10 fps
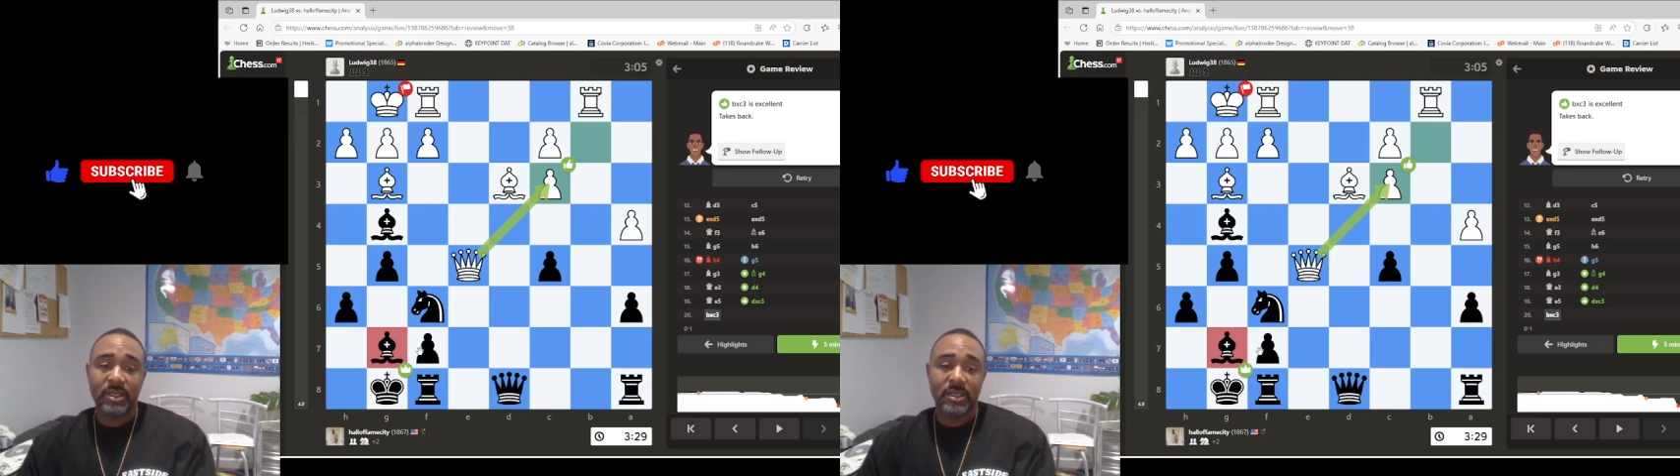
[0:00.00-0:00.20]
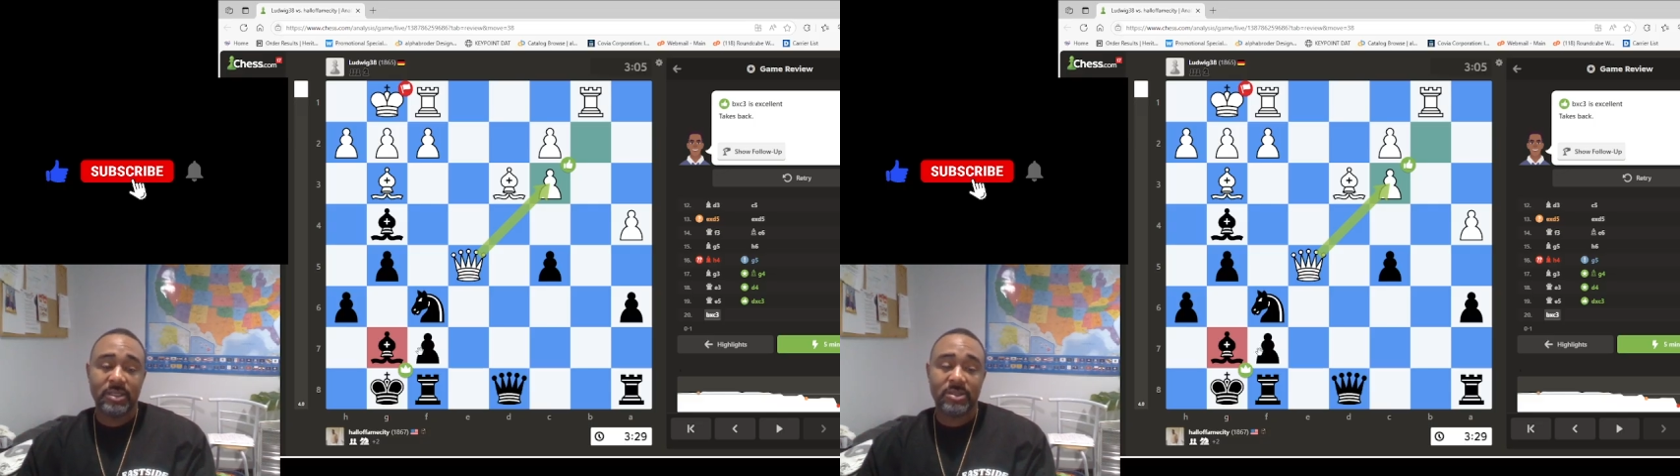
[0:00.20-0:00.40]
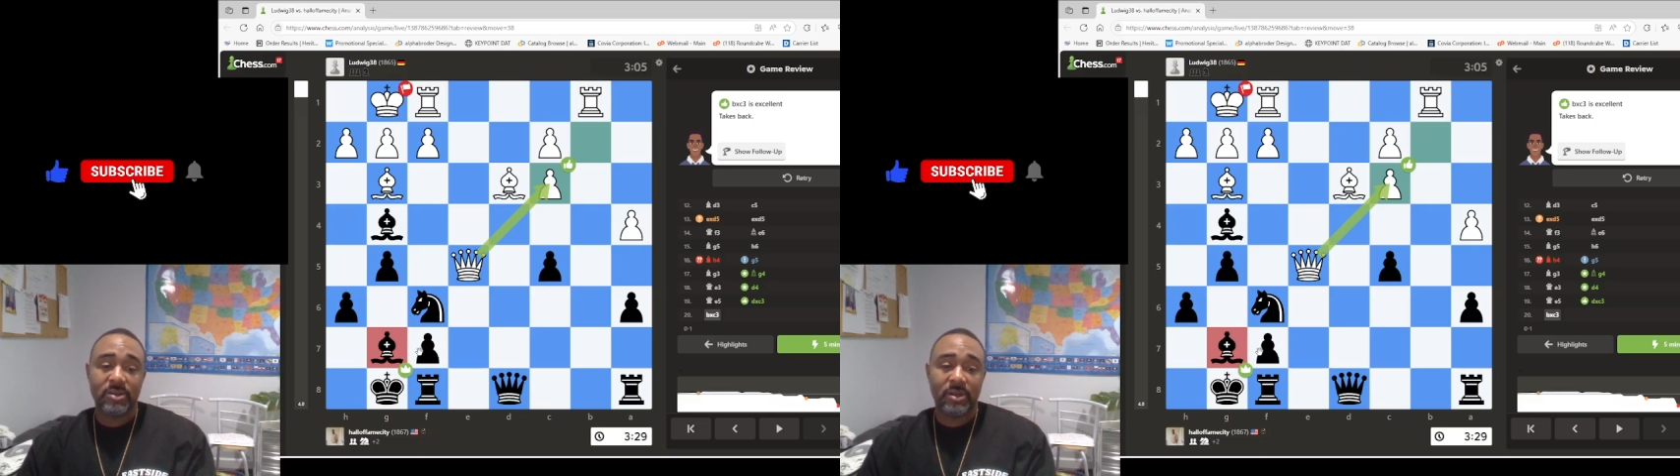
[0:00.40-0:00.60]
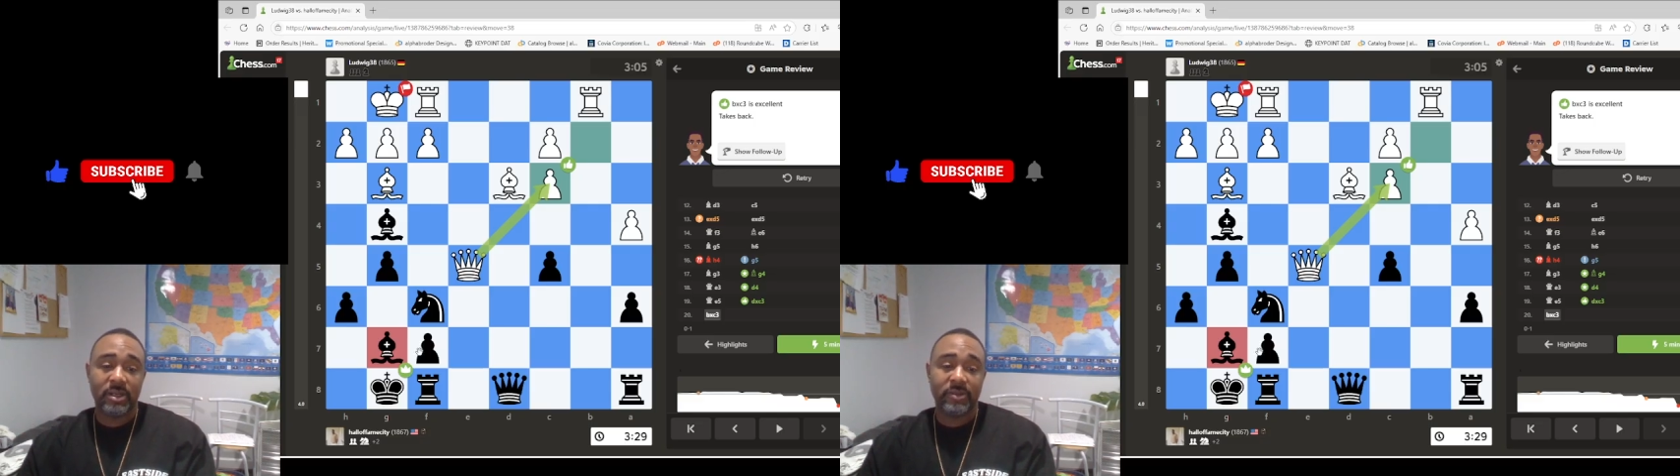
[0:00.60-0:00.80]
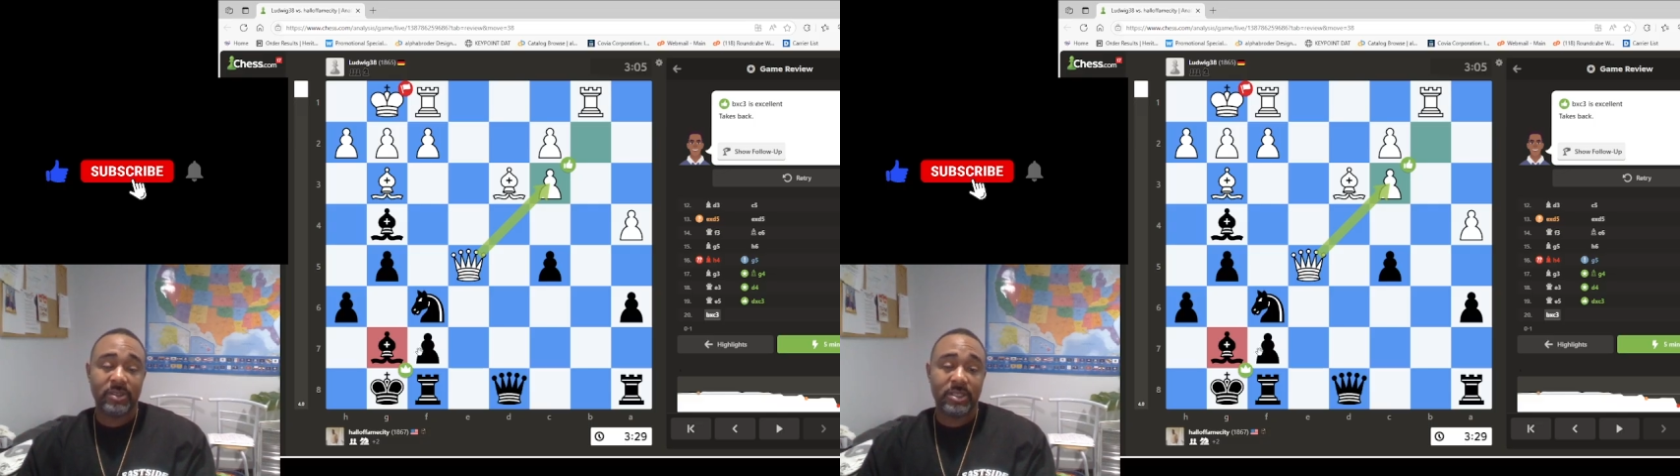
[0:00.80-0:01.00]
is strong
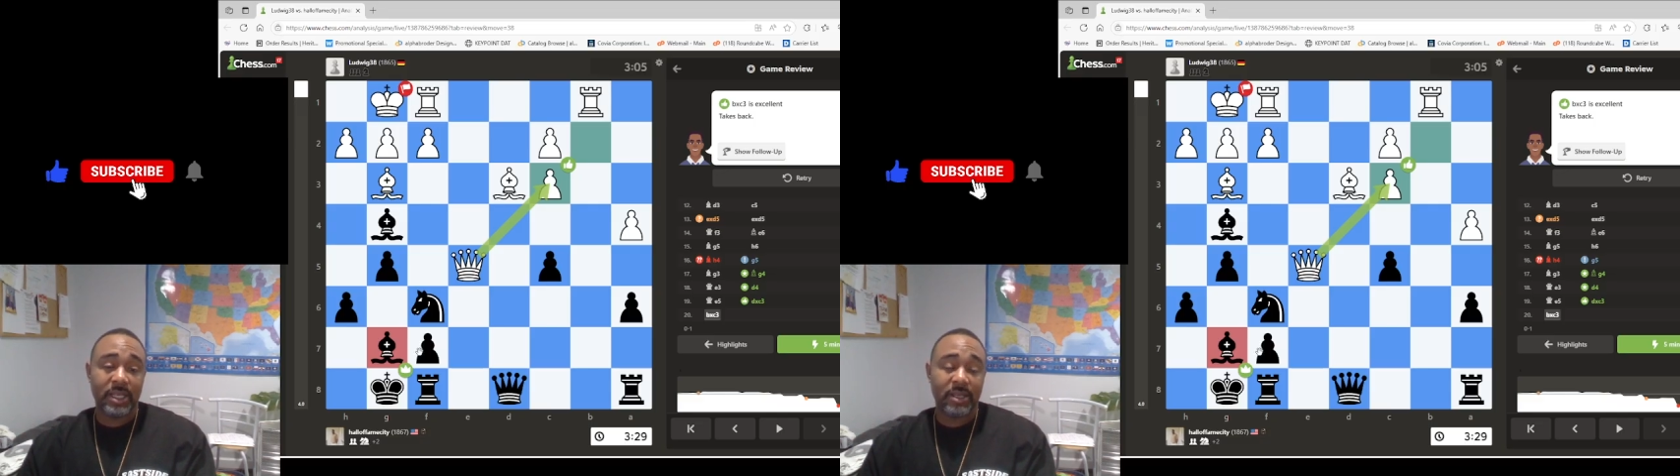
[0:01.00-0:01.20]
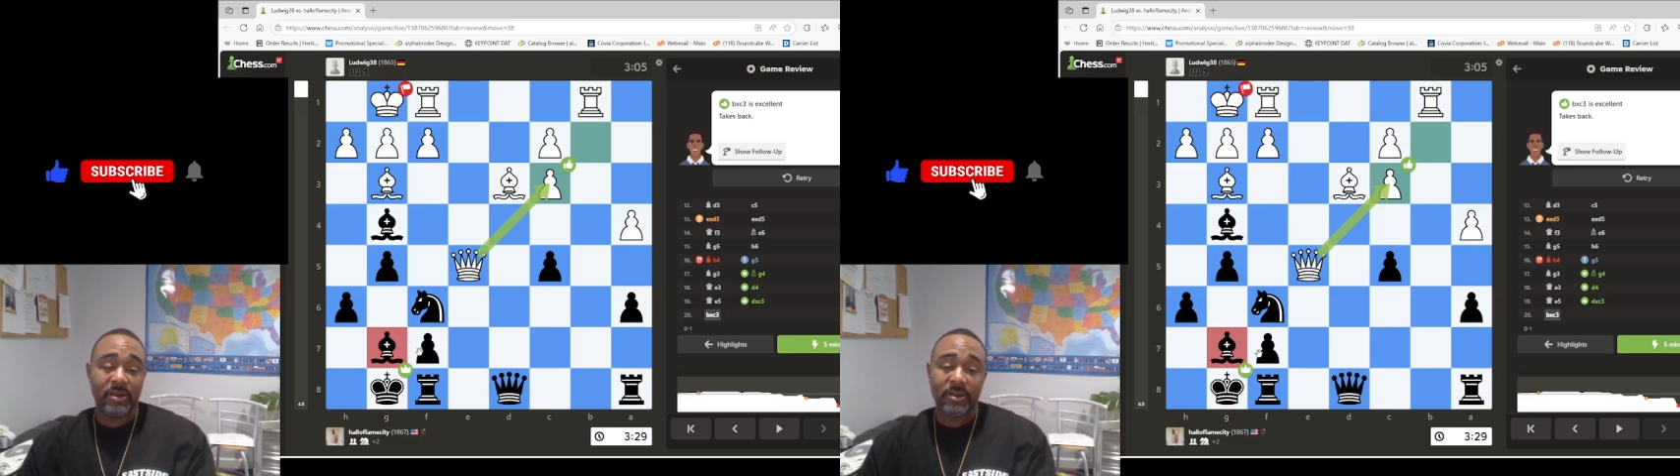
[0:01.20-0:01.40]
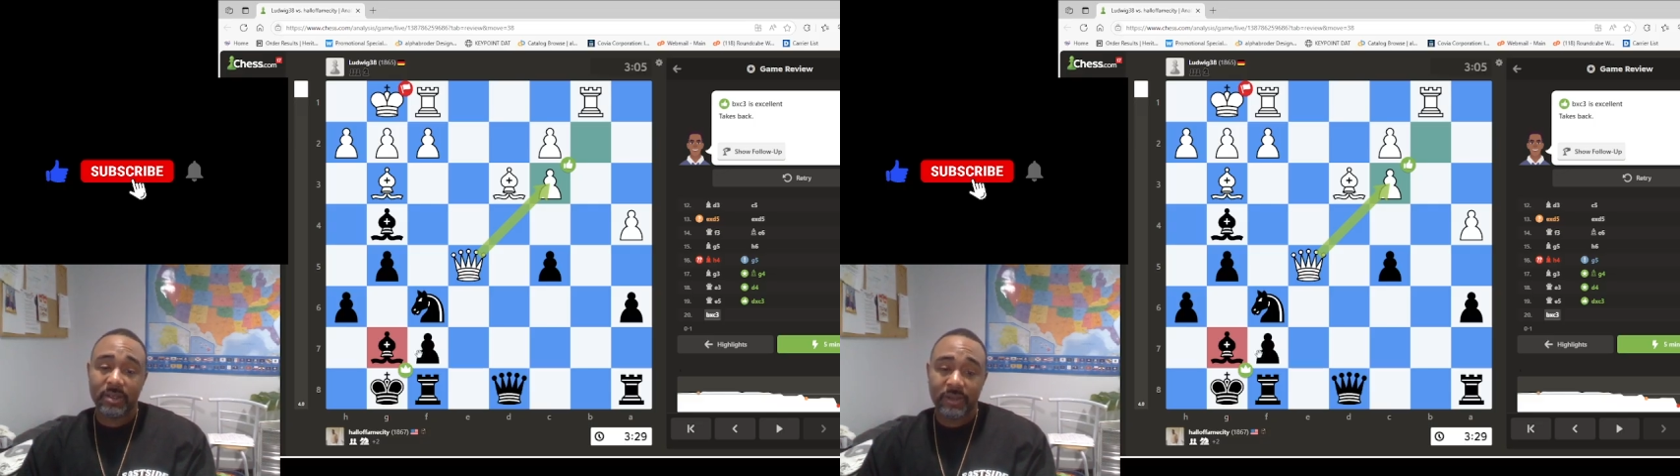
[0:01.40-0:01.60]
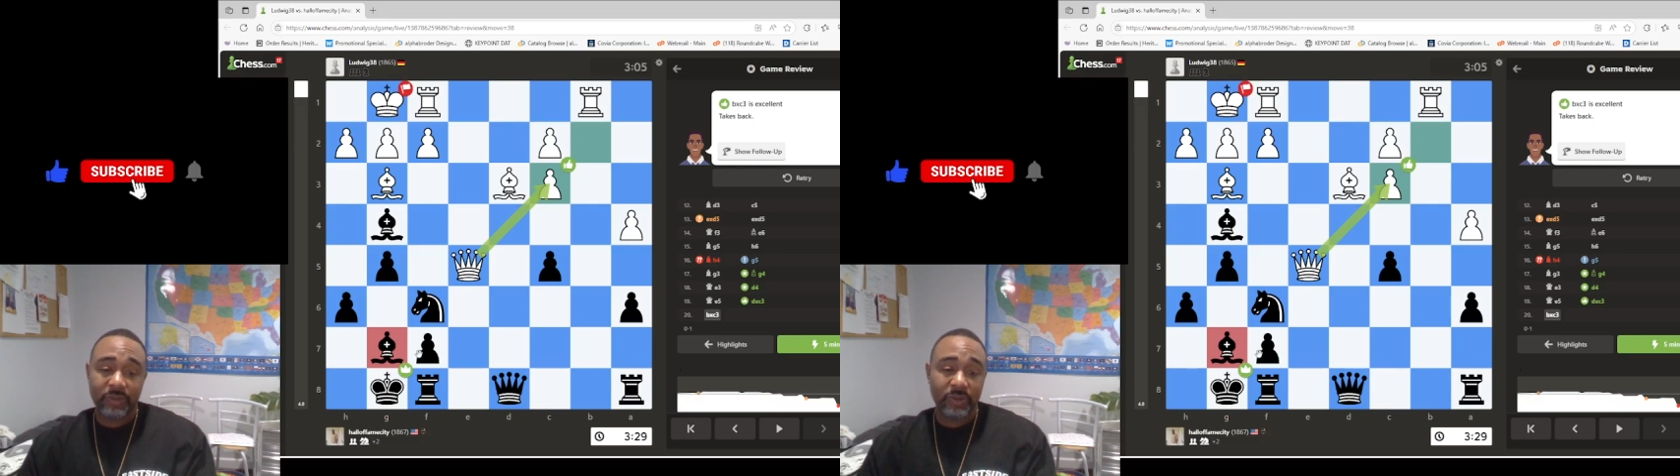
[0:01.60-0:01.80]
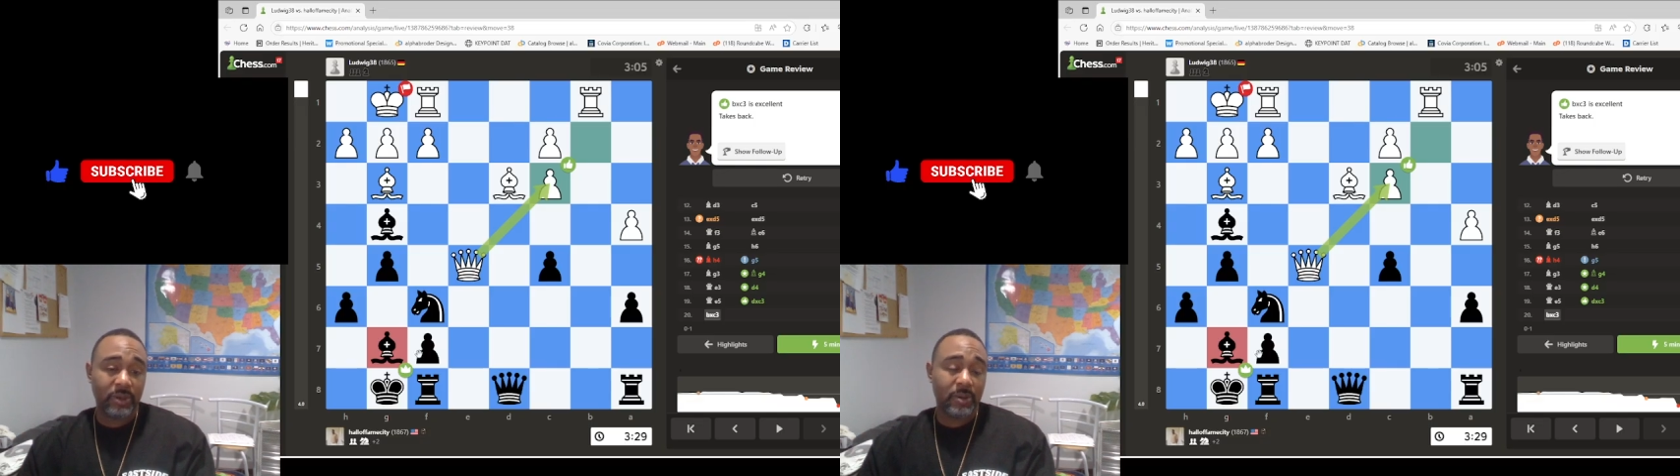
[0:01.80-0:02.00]
enough to take on E4?